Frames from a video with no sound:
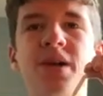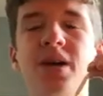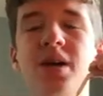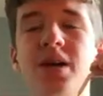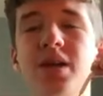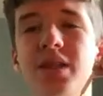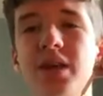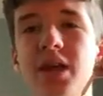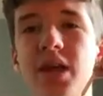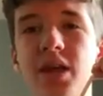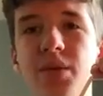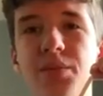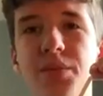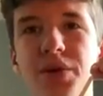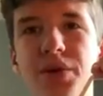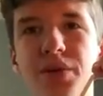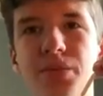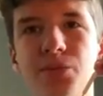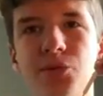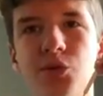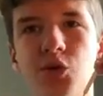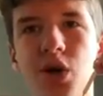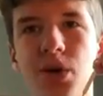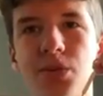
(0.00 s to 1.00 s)
Then
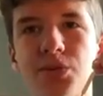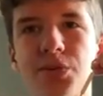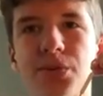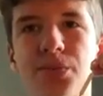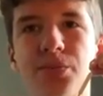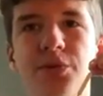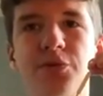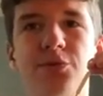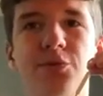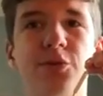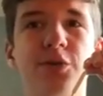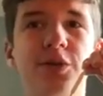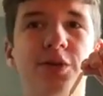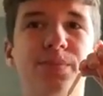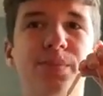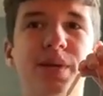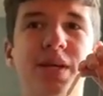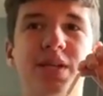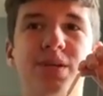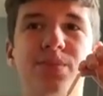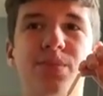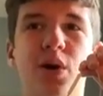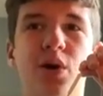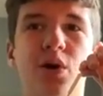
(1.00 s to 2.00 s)
Eminem drops some of his
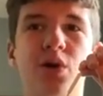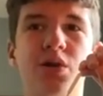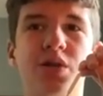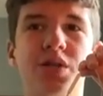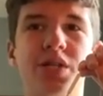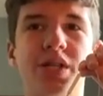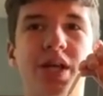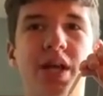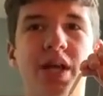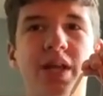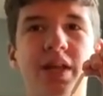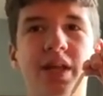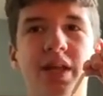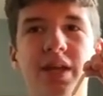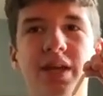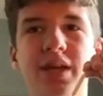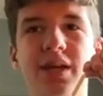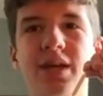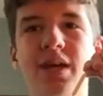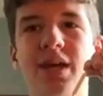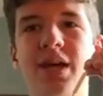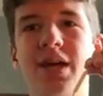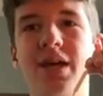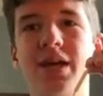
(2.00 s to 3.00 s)
best bars, saying like,
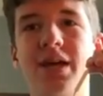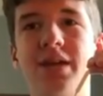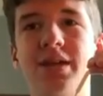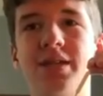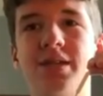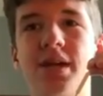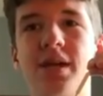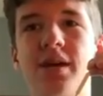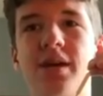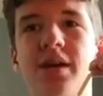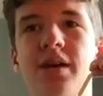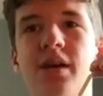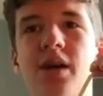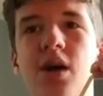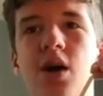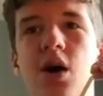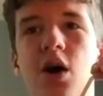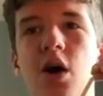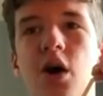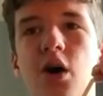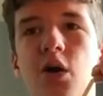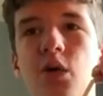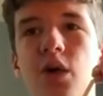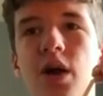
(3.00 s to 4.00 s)
he's a
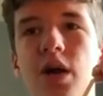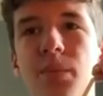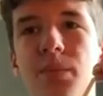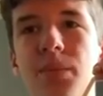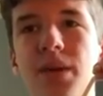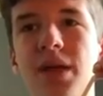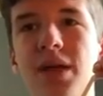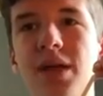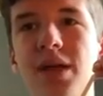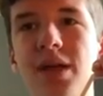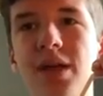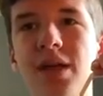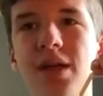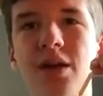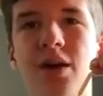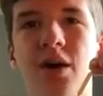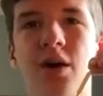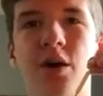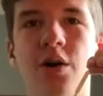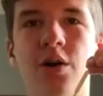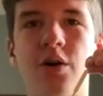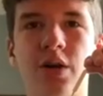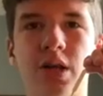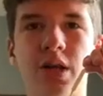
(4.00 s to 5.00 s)

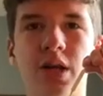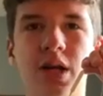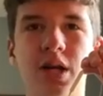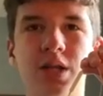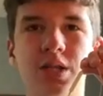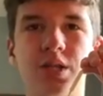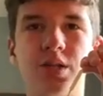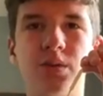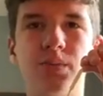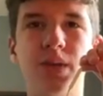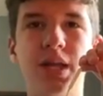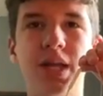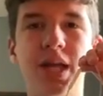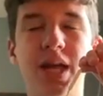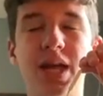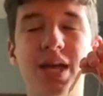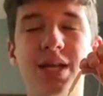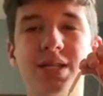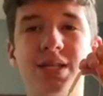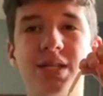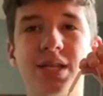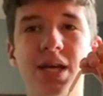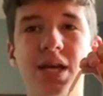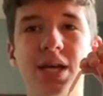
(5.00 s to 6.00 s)
R-A-P-E-R, got so many
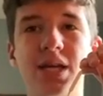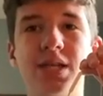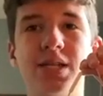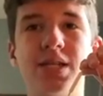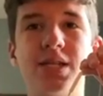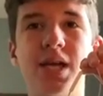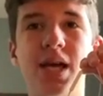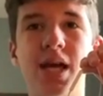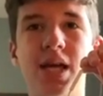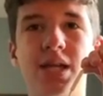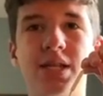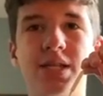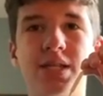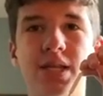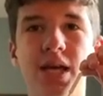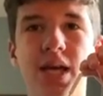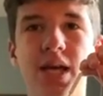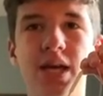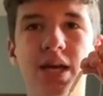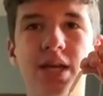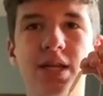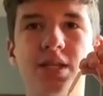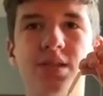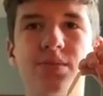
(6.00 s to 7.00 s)
essays,
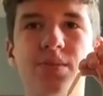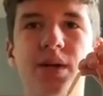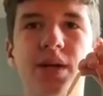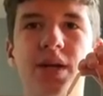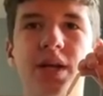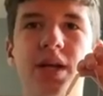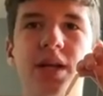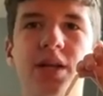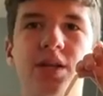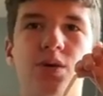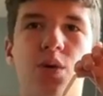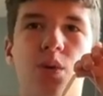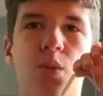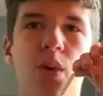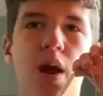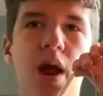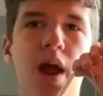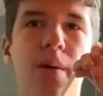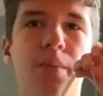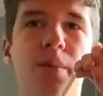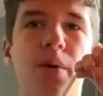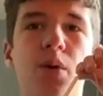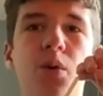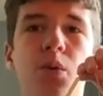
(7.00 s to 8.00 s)
meaning he's a
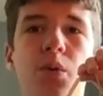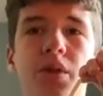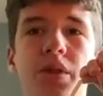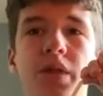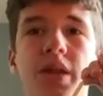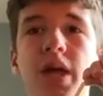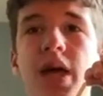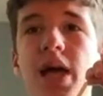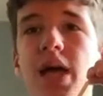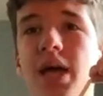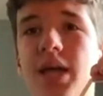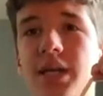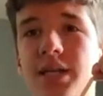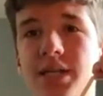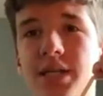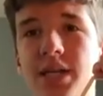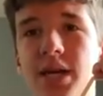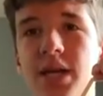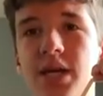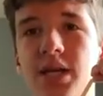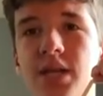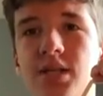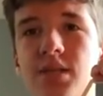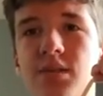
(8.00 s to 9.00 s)
rapper with
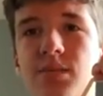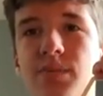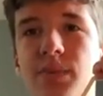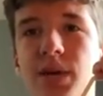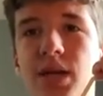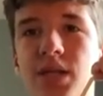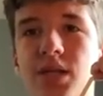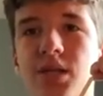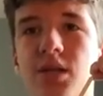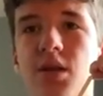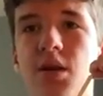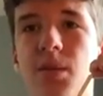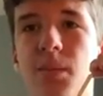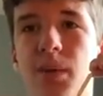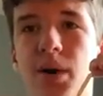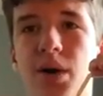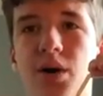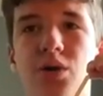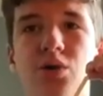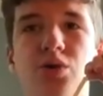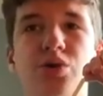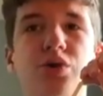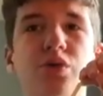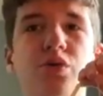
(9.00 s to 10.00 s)
essays, basically of
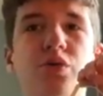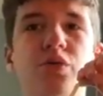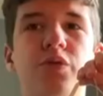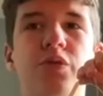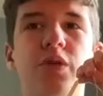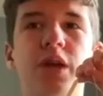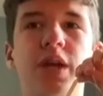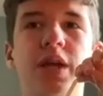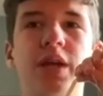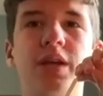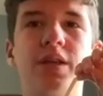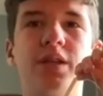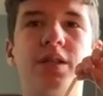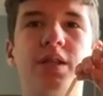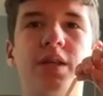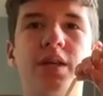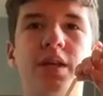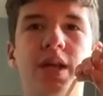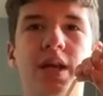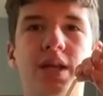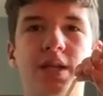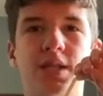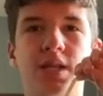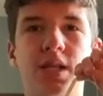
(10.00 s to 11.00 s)
bars, or feeding into the
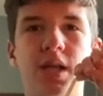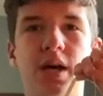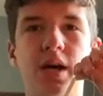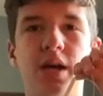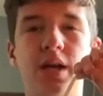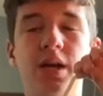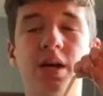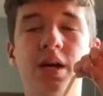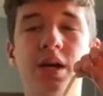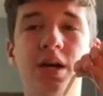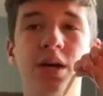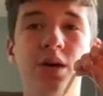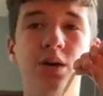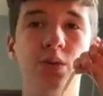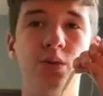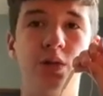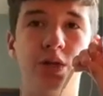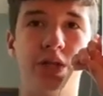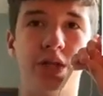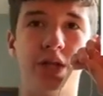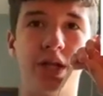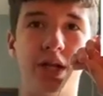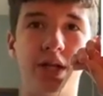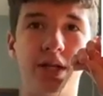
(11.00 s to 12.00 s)
next line,
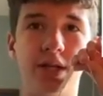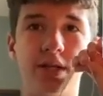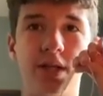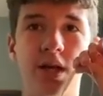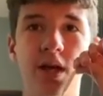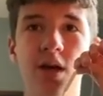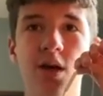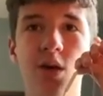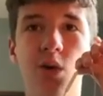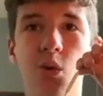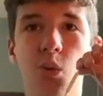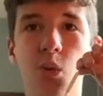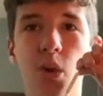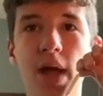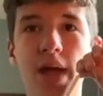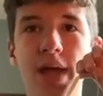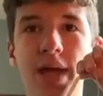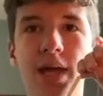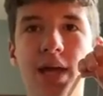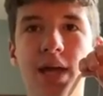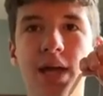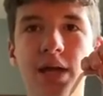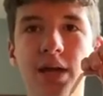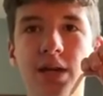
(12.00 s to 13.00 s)
which says,
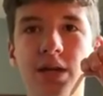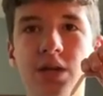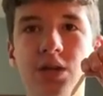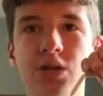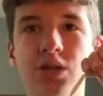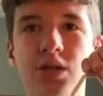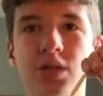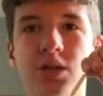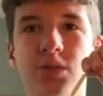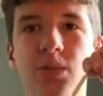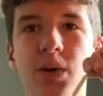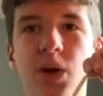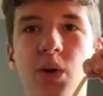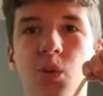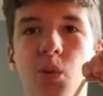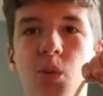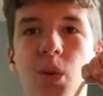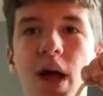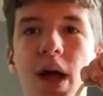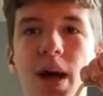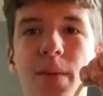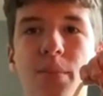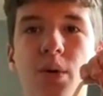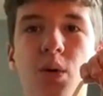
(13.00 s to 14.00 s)
wait, he didn't just spell
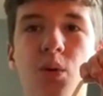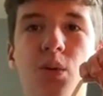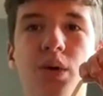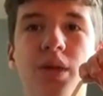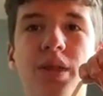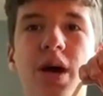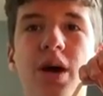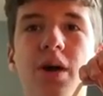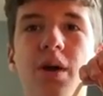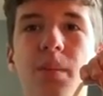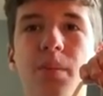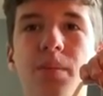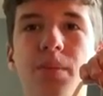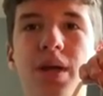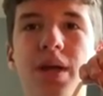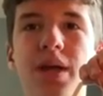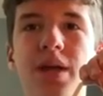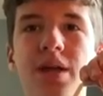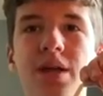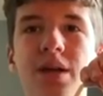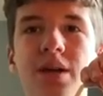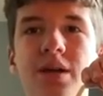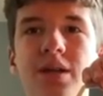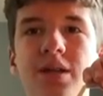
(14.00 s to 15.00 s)
rapper without a
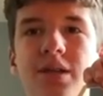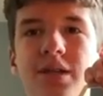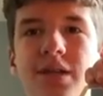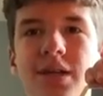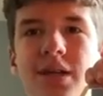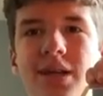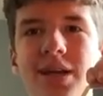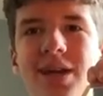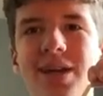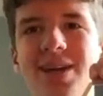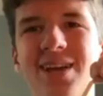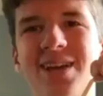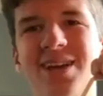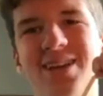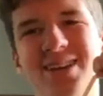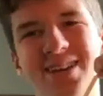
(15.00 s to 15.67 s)
P, did he?